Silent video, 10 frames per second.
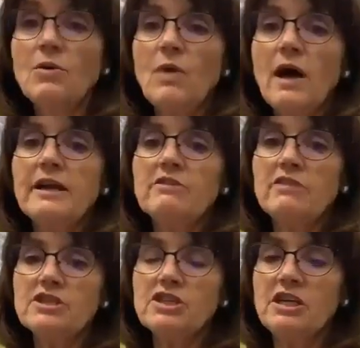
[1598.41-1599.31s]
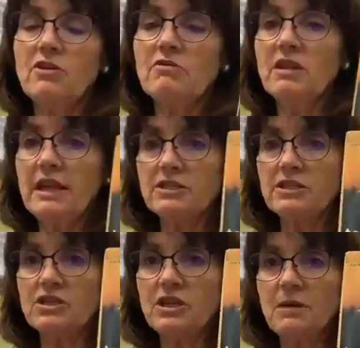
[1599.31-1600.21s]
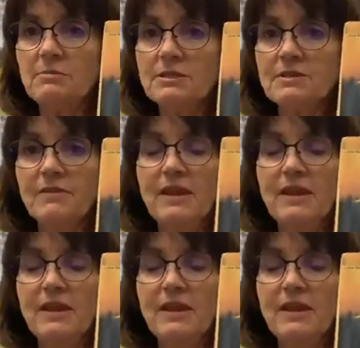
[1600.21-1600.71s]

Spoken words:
while enriching your relationships.